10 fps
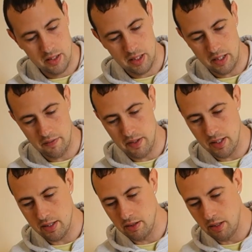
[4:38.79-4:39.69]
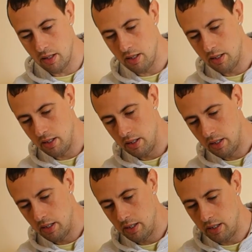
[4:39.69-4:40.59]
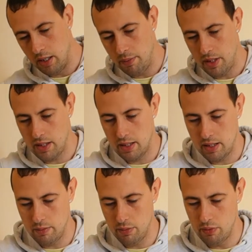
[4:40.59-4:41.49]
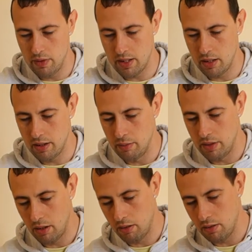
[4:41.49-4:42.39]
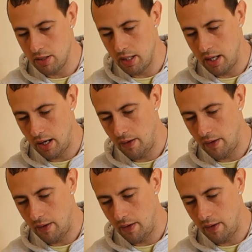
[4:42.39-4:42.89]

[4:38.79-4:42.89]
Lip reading: give this to the teapot, move this a little bit across here,